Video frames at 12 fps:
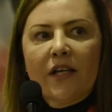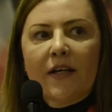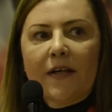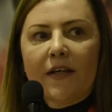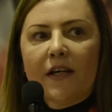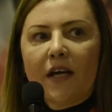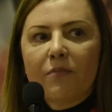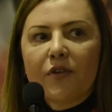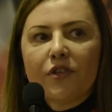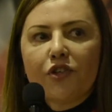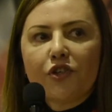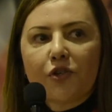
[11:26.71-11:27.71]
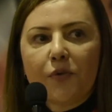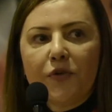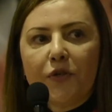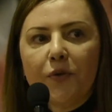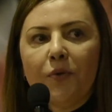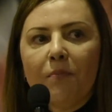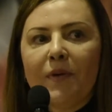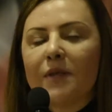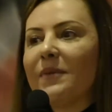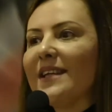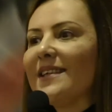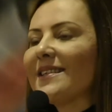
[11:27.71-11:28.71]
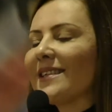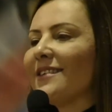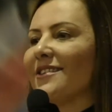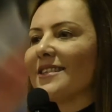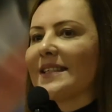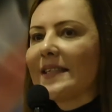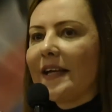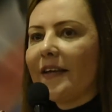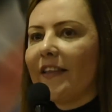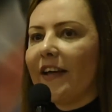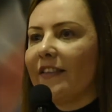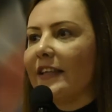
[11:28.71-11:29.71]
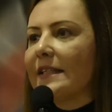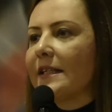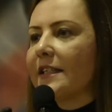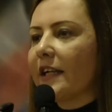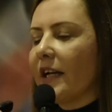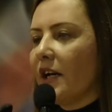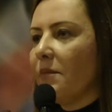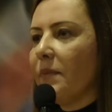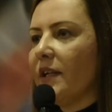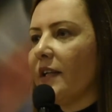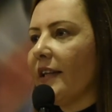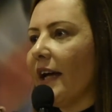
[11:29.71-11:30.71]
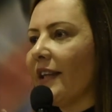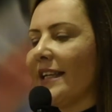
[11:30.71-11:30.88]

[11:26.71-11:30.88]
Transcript: I'm going to show you, but please understand that this is a company that